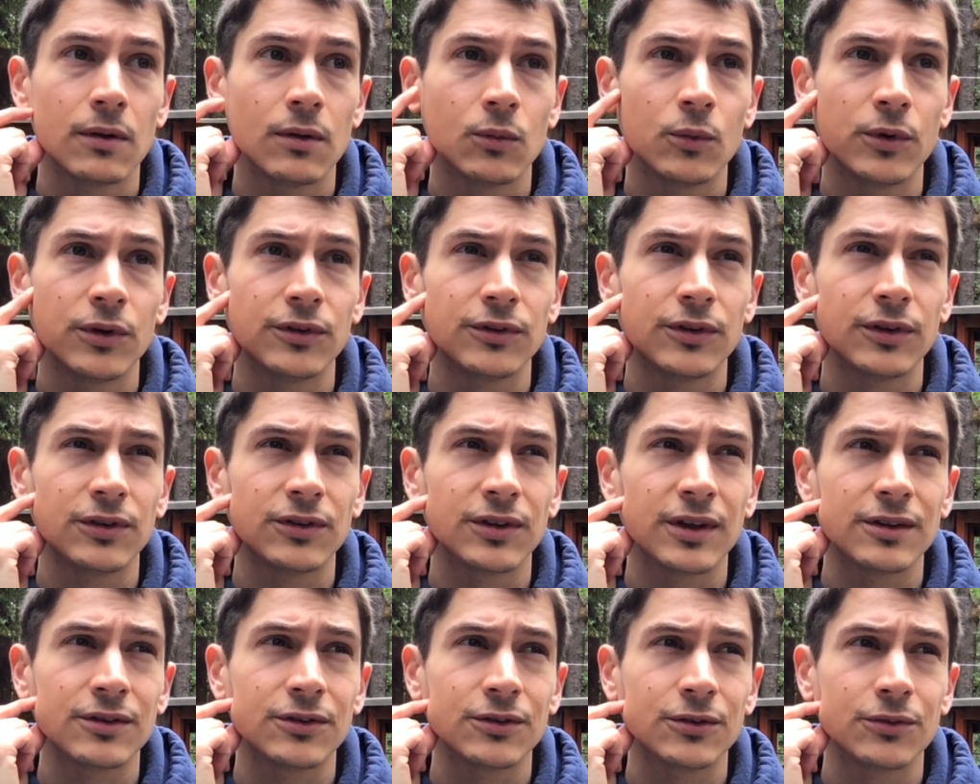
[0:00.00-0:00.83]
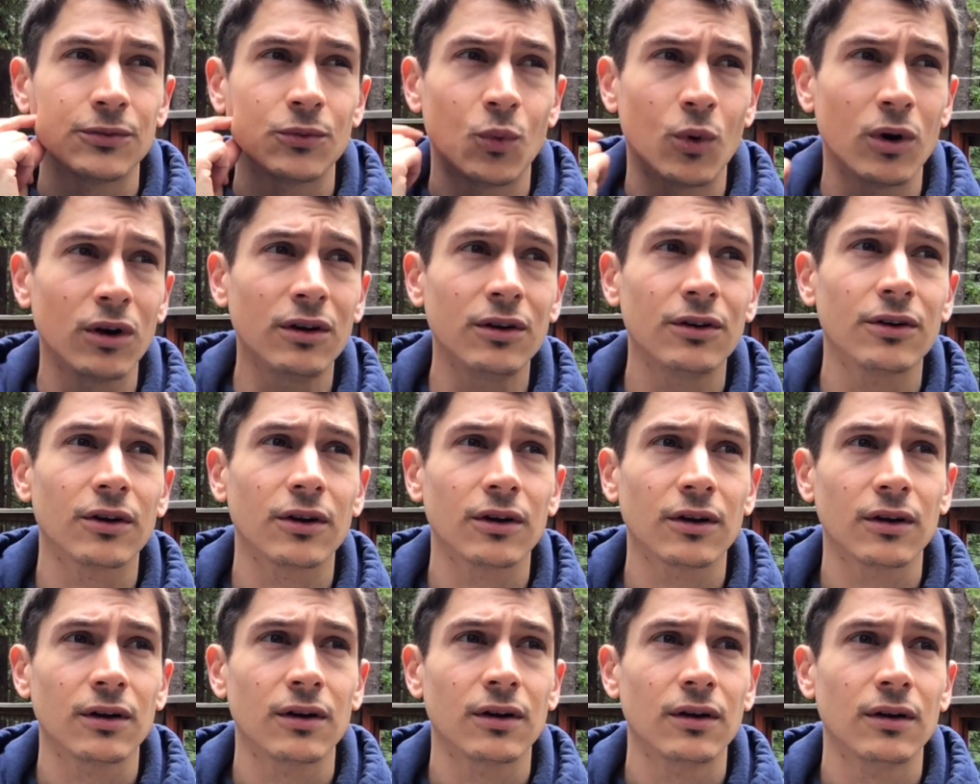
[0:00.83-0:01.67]
was the sense of
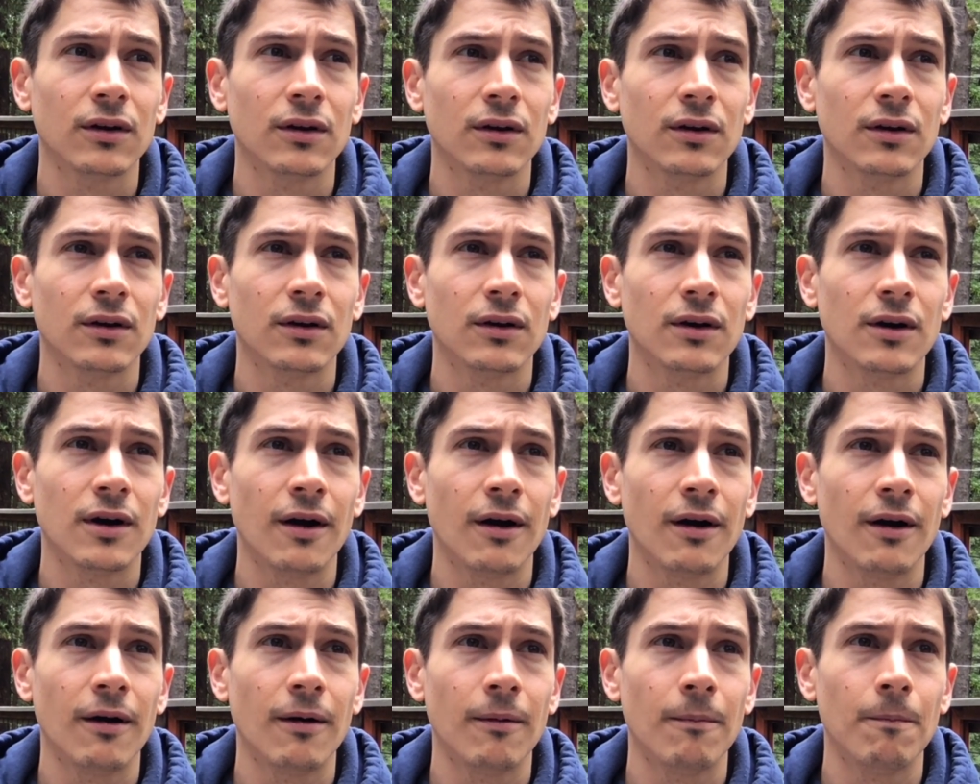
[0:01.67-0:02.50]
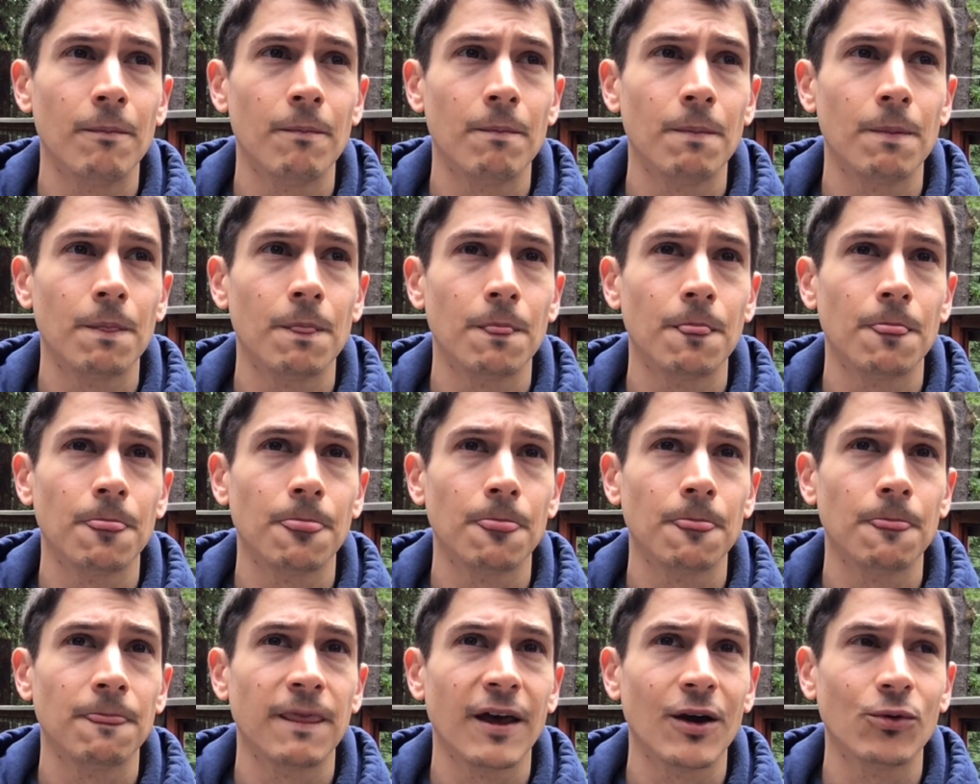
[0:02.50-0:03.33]
wonder,
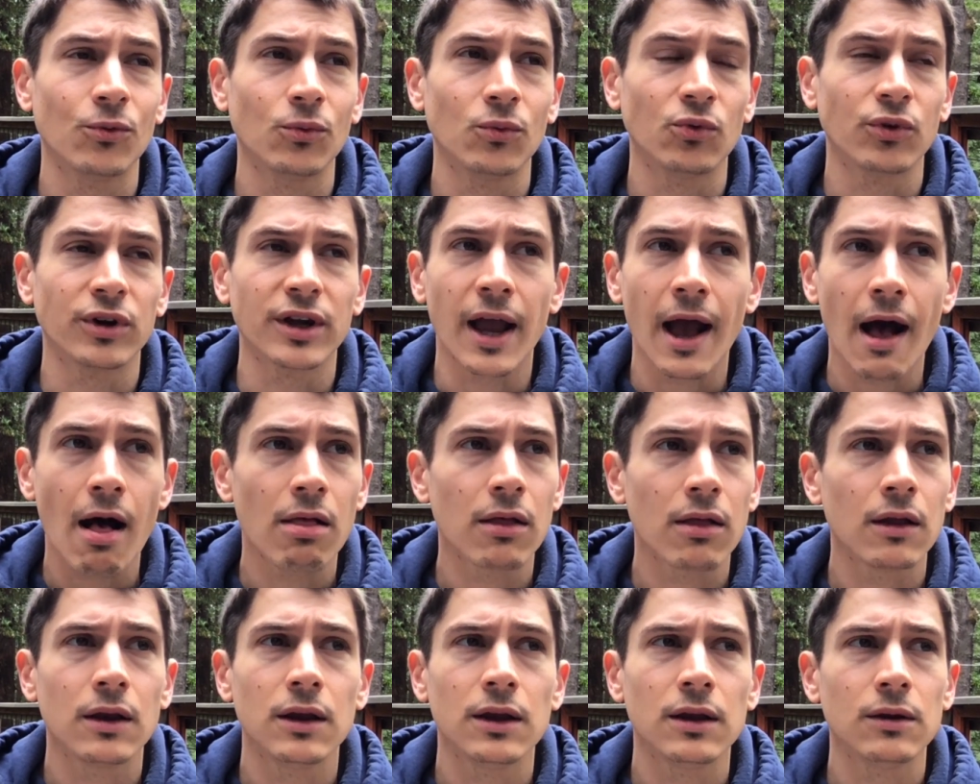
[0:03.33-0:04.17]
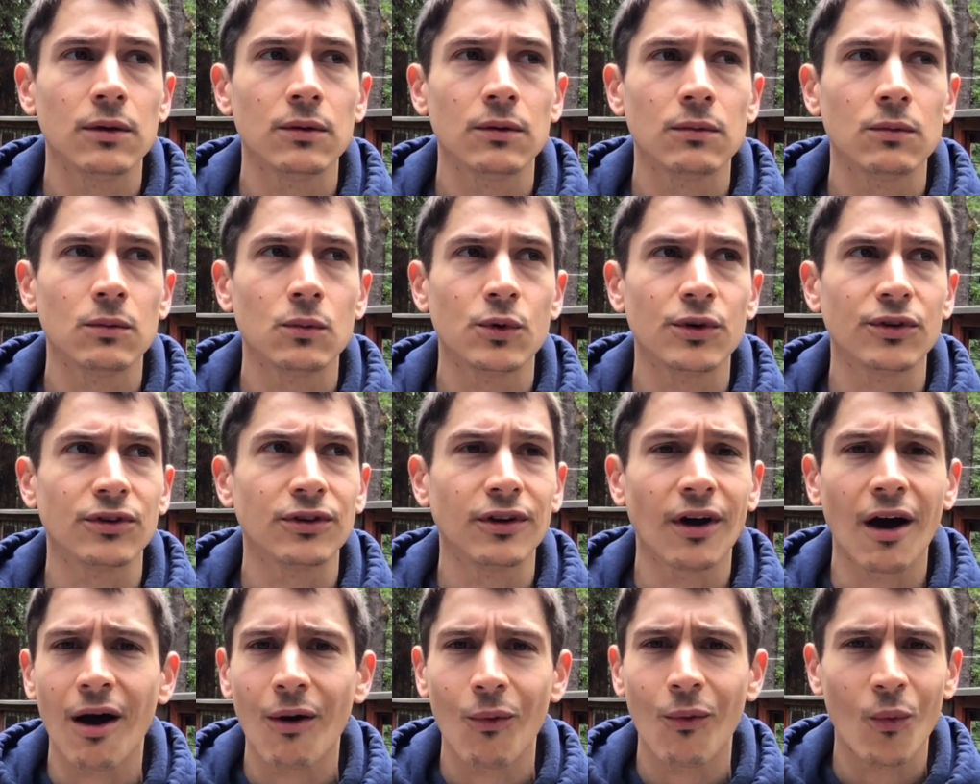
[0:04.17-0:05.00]
that reality was
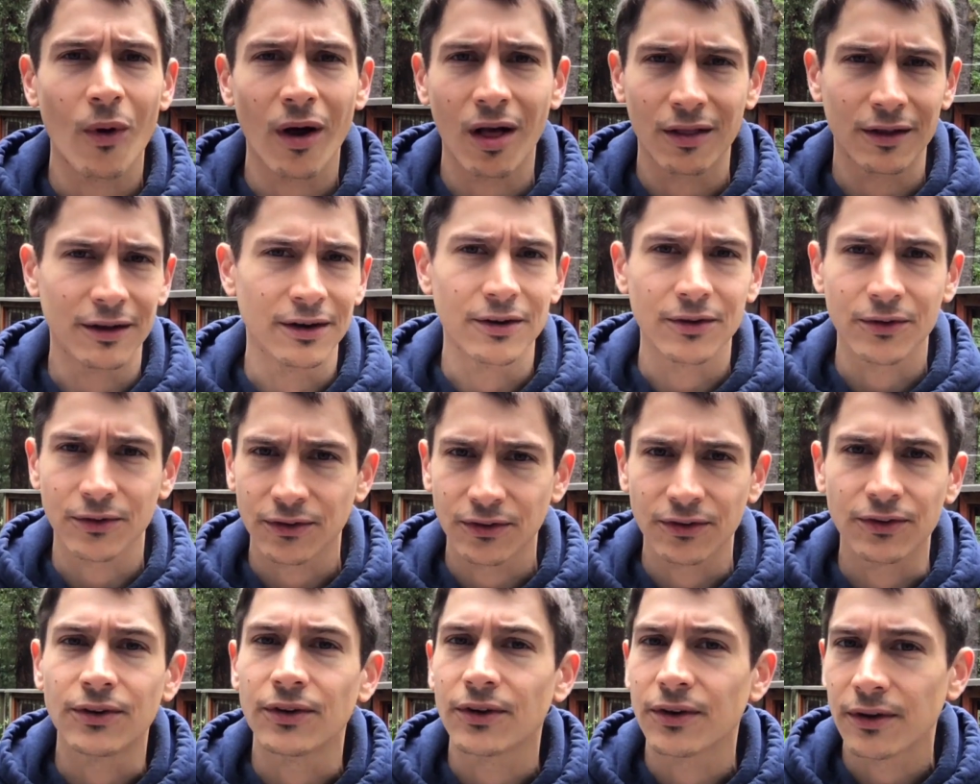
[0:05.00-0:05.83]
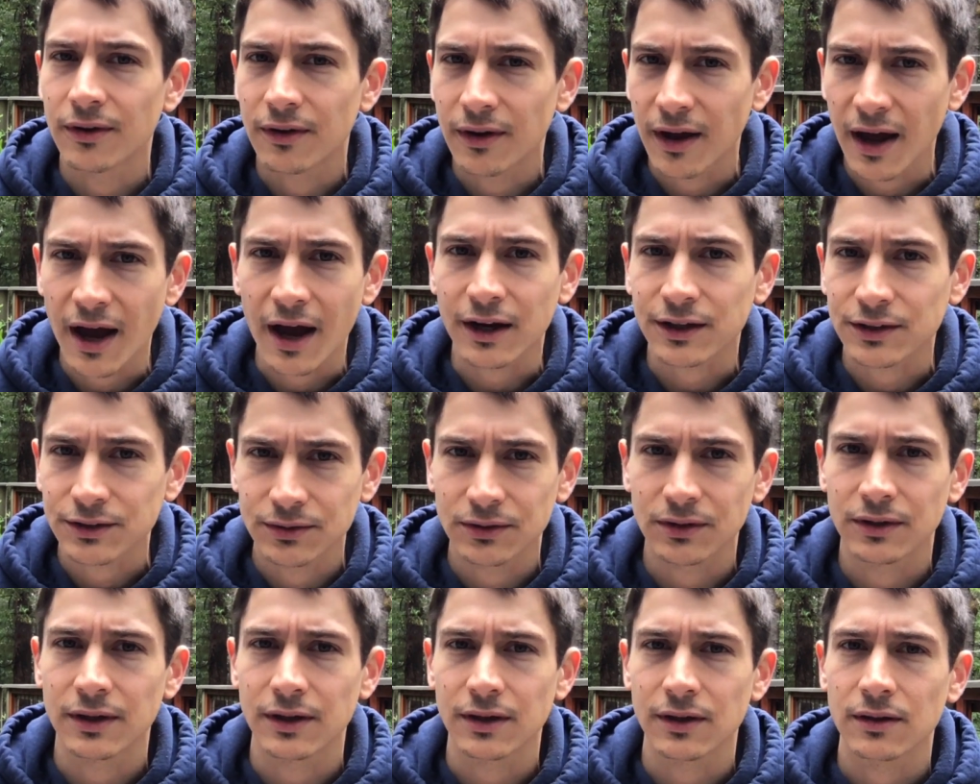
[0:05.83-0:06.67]
not well understood,
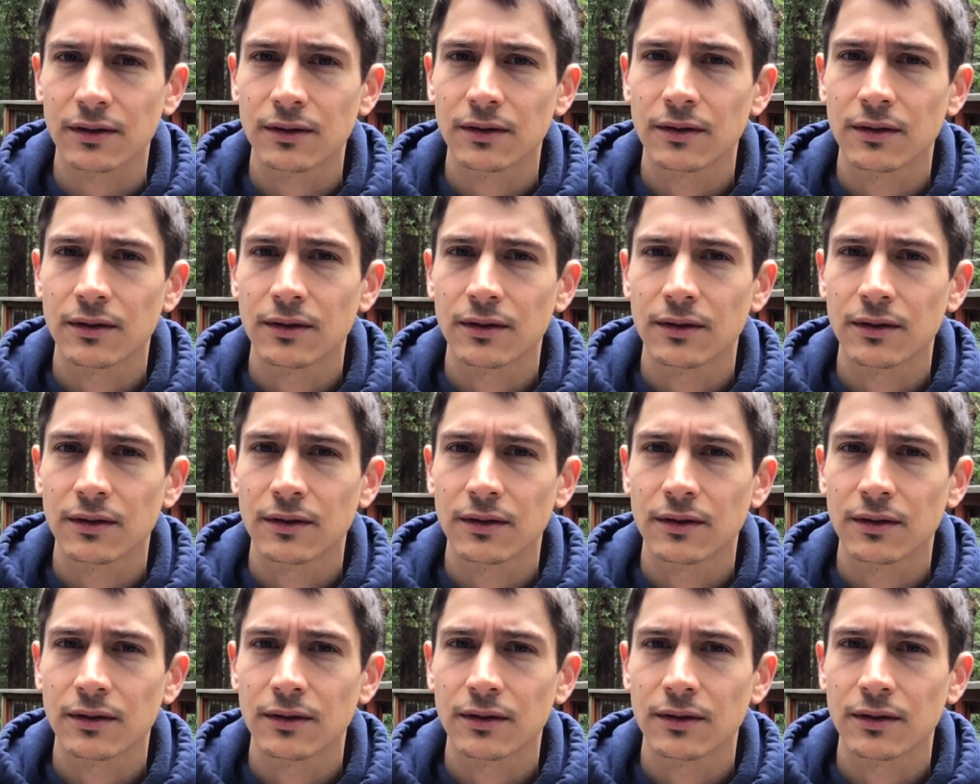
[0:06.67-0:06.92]
actually.